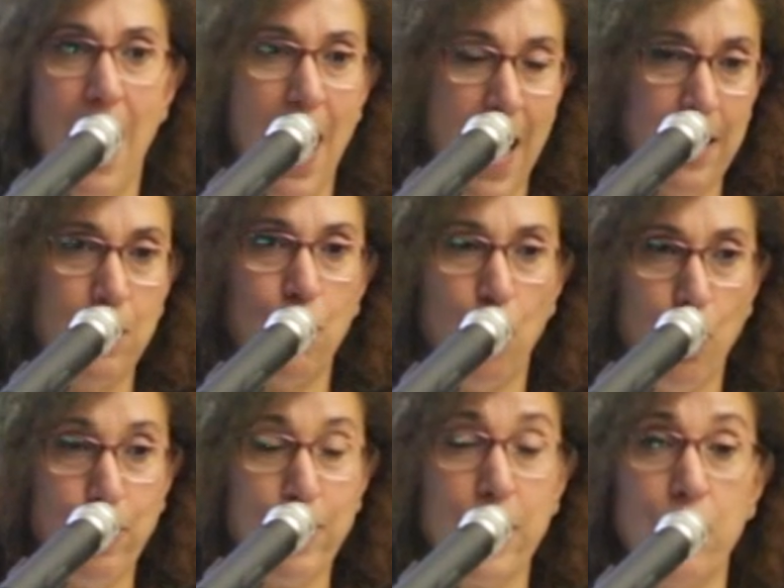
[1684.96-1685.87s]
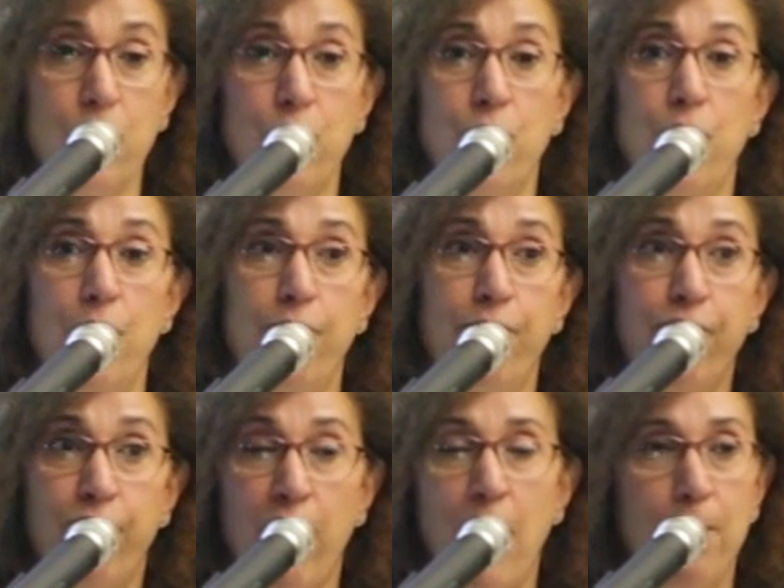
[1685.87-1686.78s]
and also
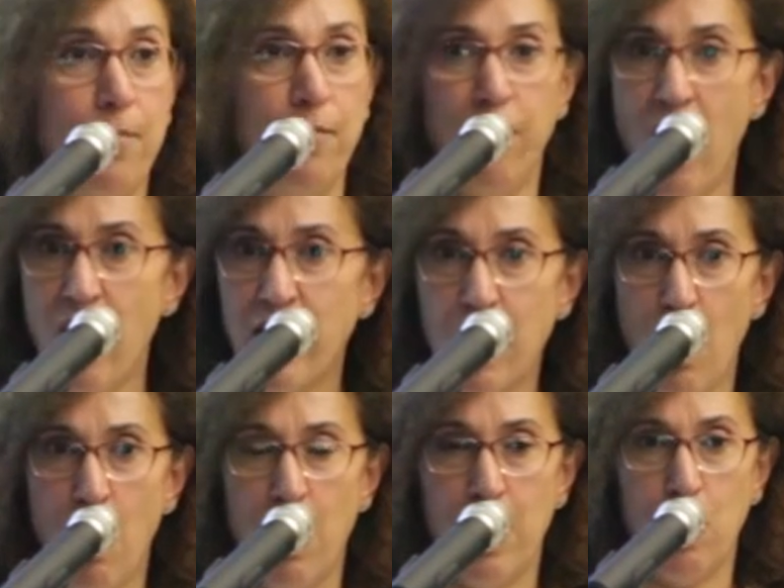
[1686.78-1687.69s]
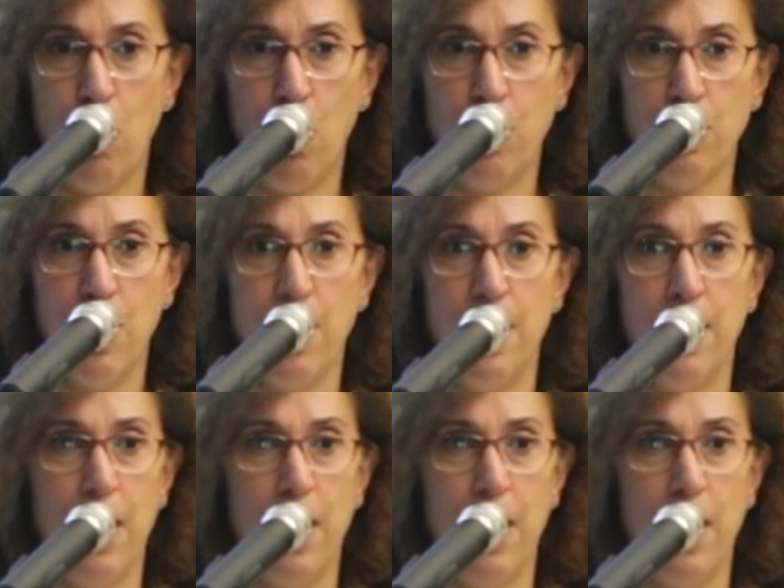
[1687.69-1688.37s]
from very early on,